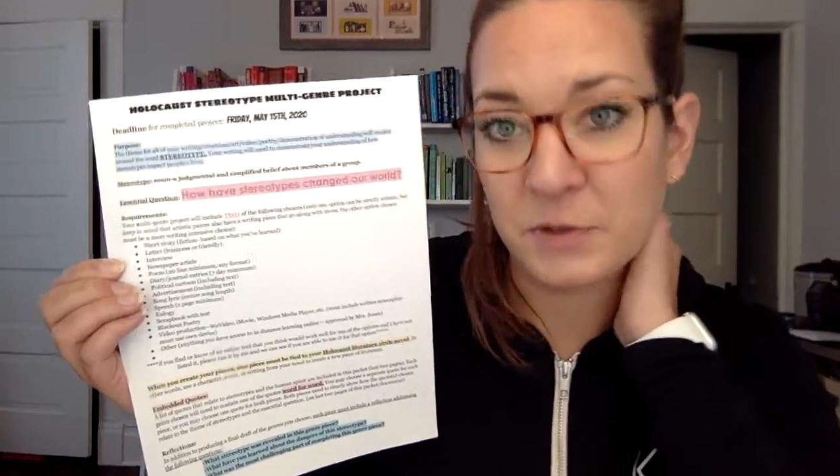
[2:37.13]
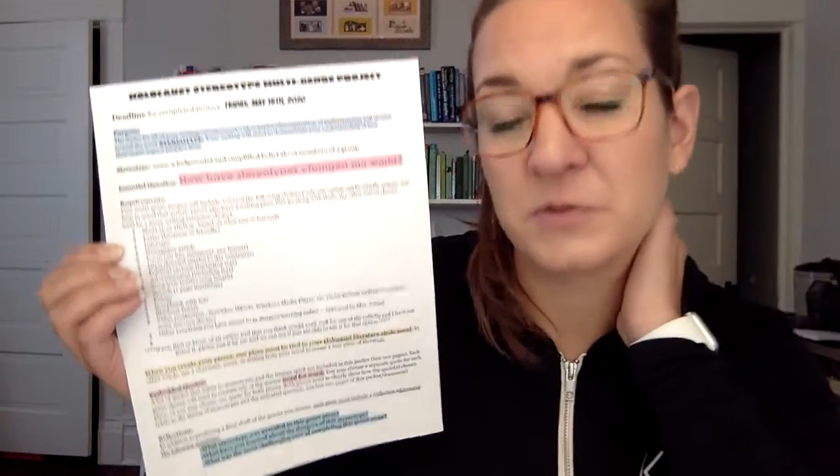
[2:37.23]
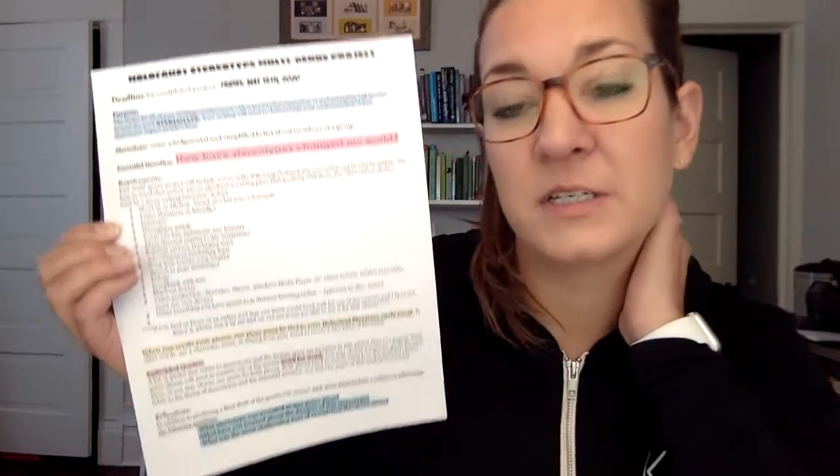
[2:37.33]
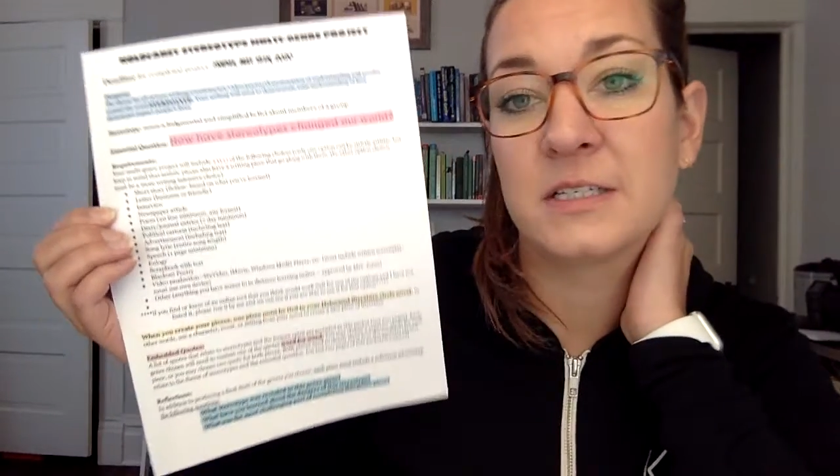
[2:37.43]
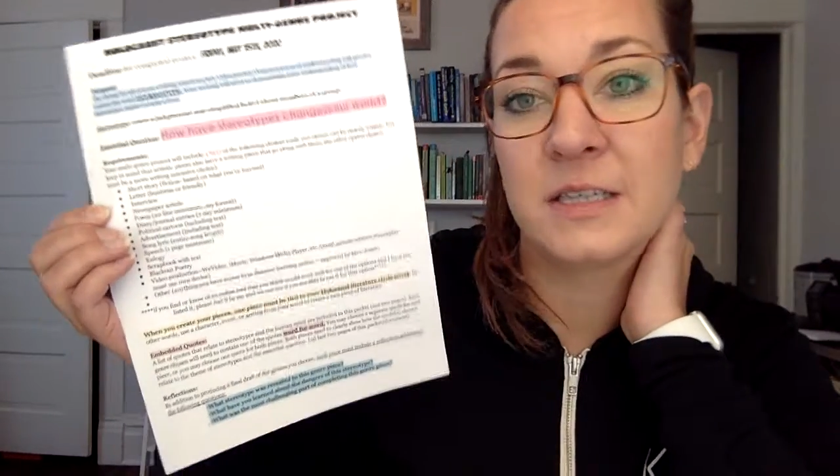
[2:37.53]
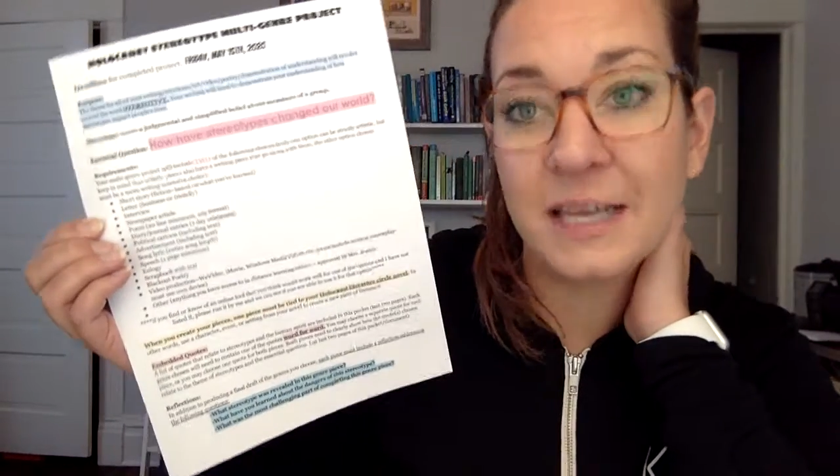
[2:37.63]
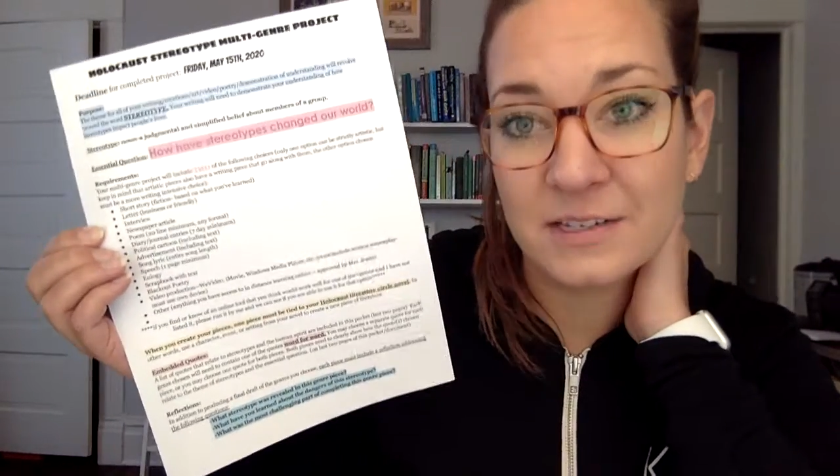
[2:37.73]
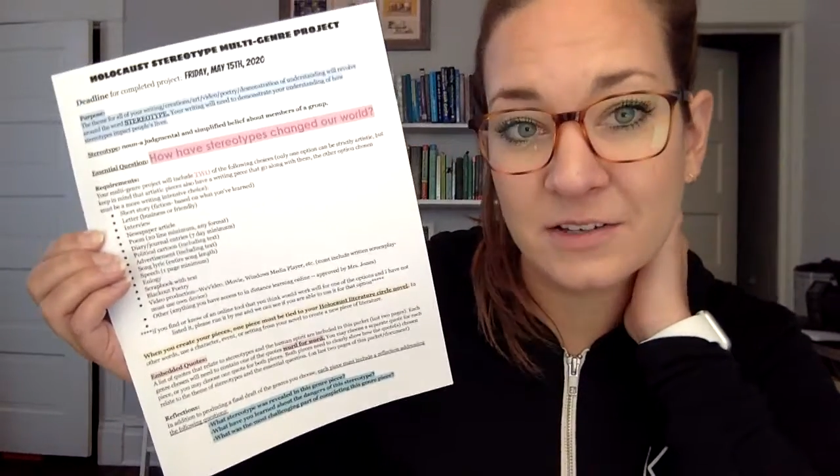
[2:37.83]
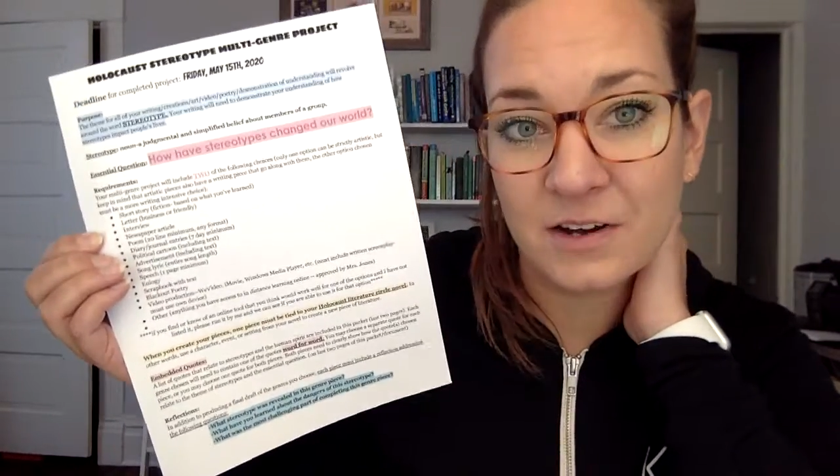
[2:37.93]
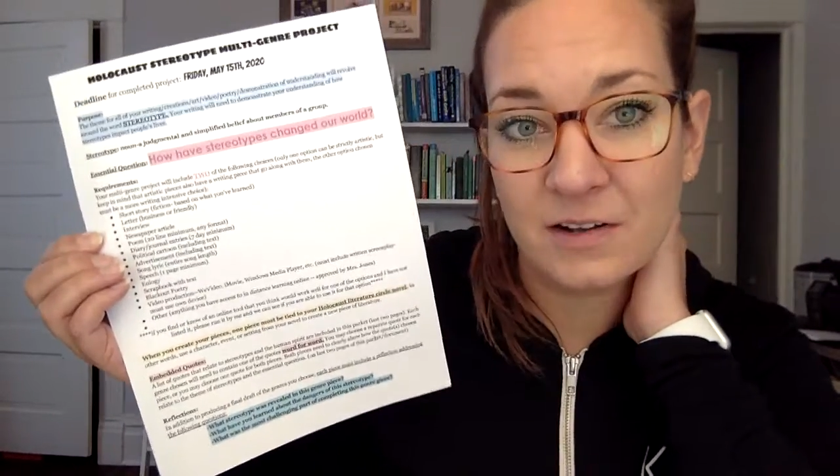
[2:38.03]
Those things led
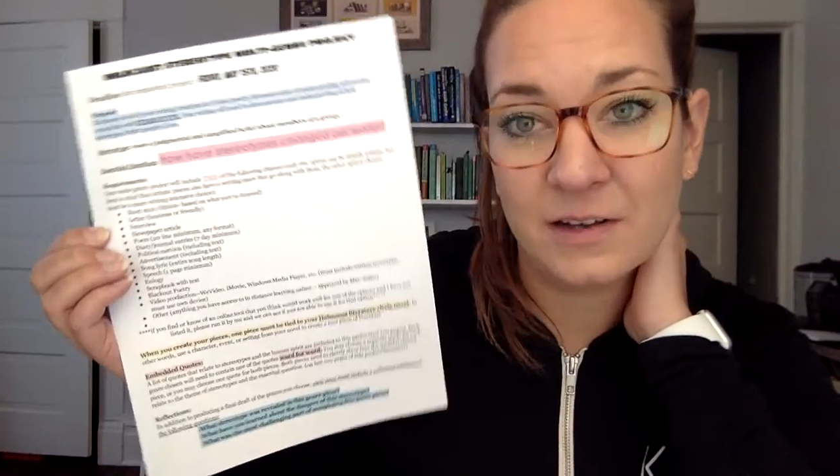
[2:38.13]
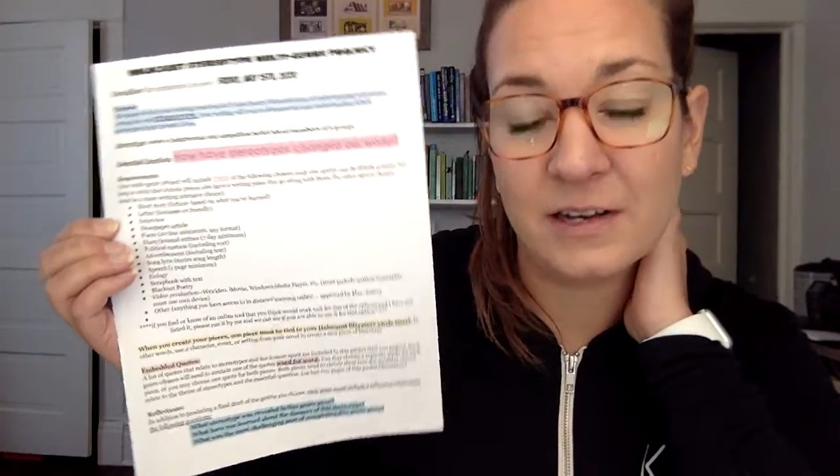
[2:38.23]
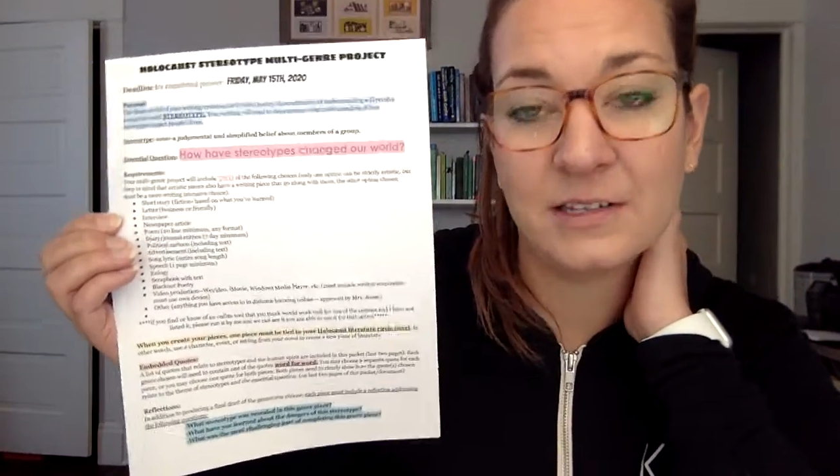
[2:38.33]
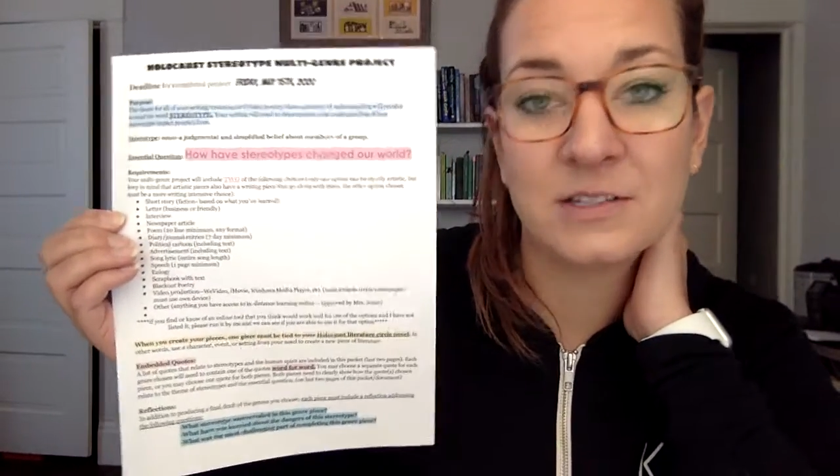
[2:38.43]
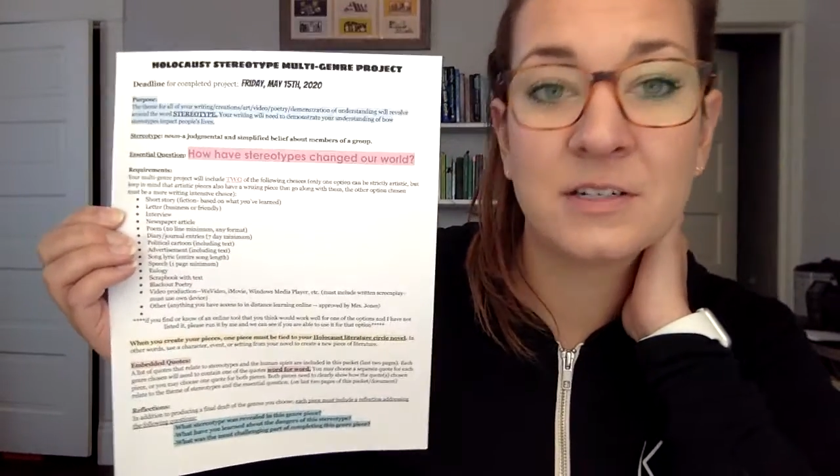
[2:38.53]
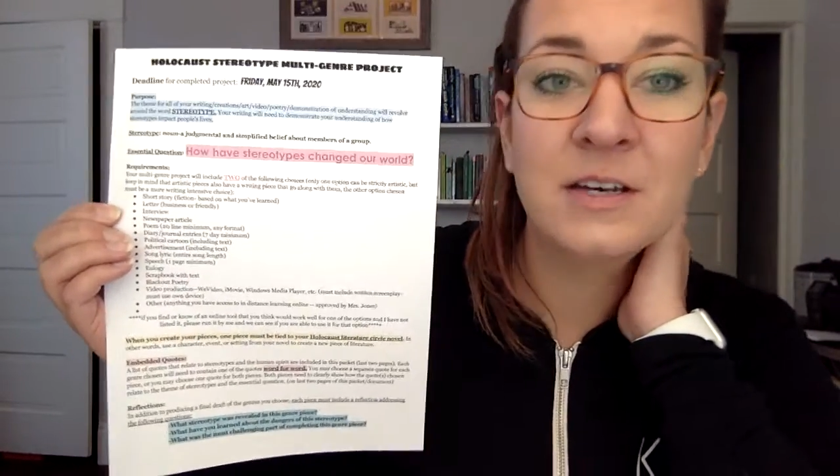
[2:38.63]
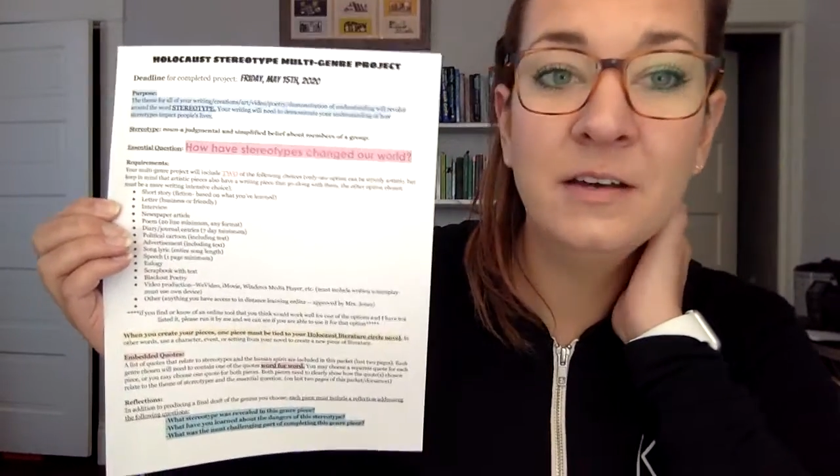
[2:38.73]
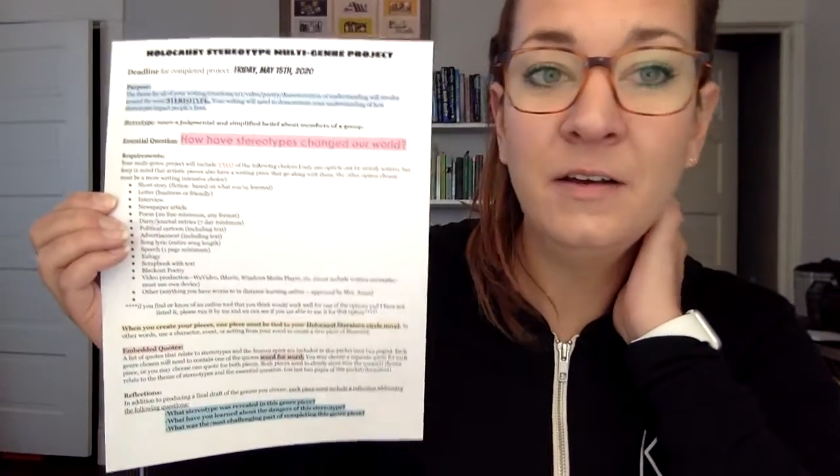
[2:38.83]
to the Holocaust.